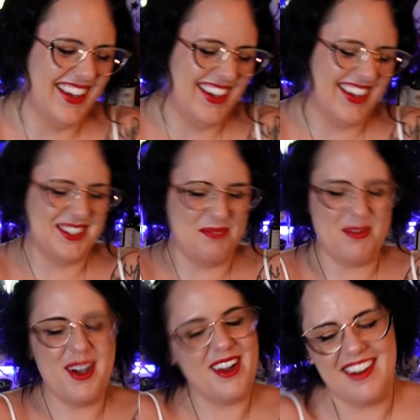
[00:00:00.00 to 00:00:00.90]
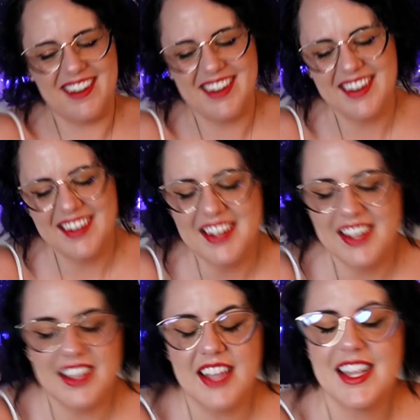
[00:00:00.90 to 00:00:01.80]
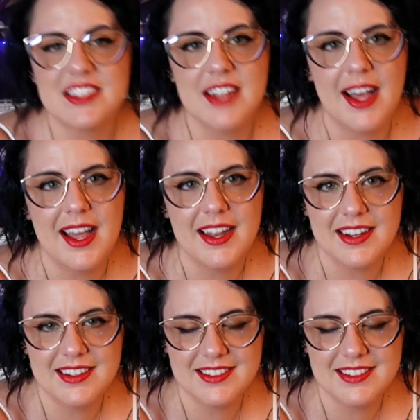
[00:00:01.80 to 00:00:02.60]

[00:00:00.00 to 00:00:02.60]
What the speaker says: That's a bar. It's not.